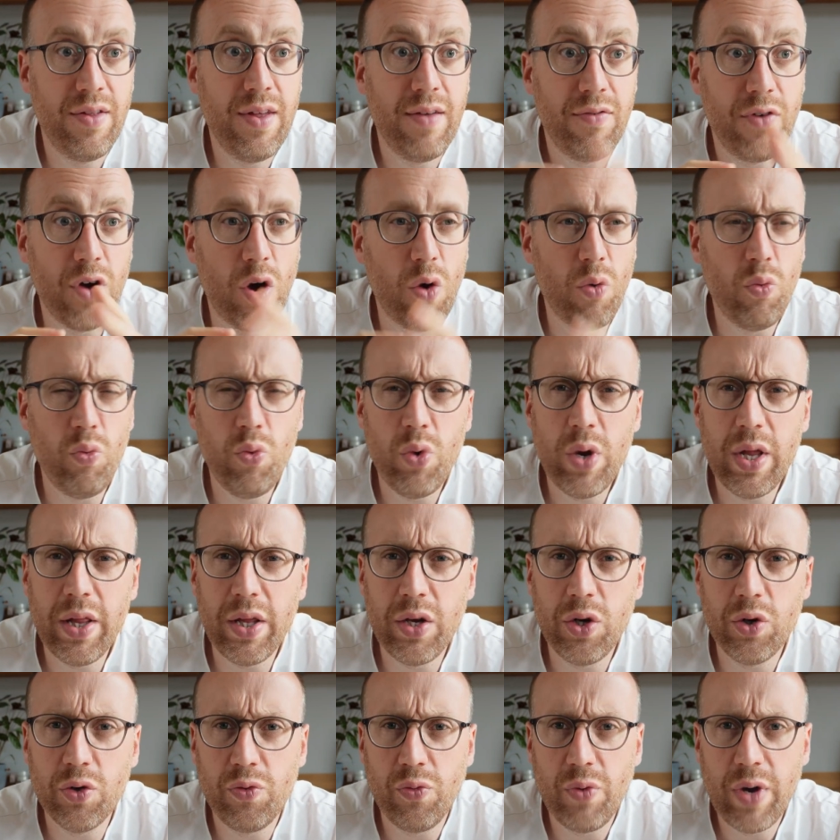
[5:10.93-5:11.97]
They've got a really
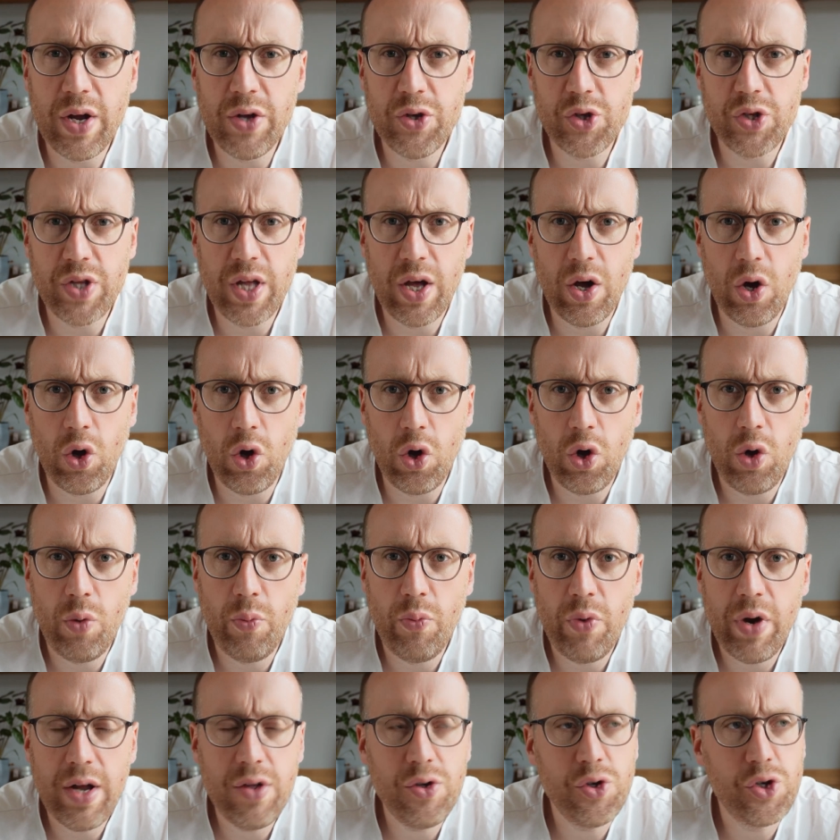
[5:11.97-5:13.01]
good range in their home
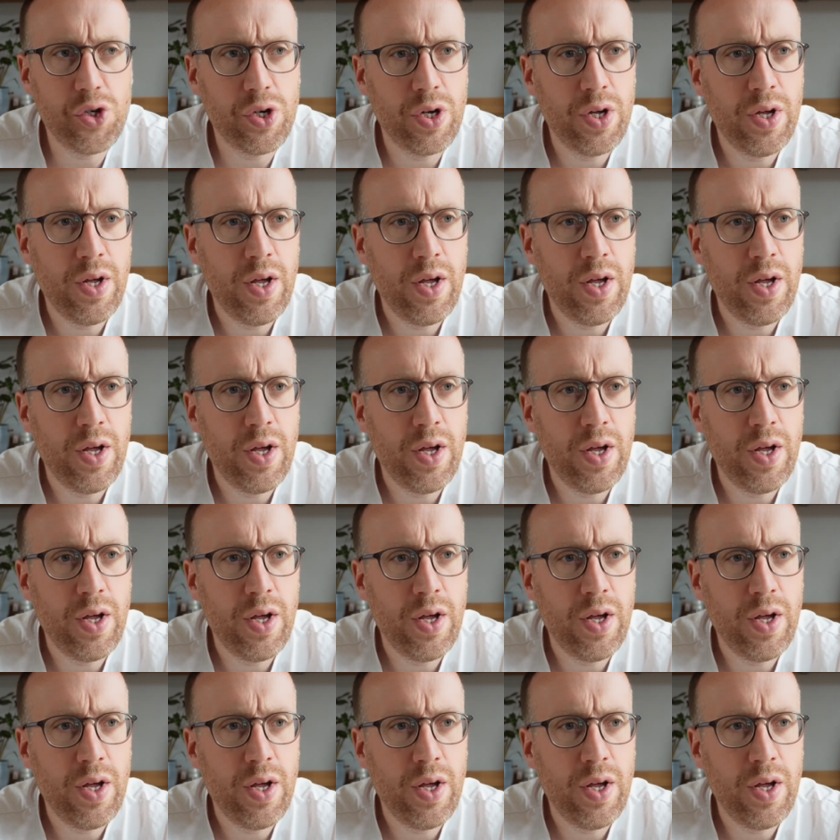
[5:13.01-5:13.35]
range.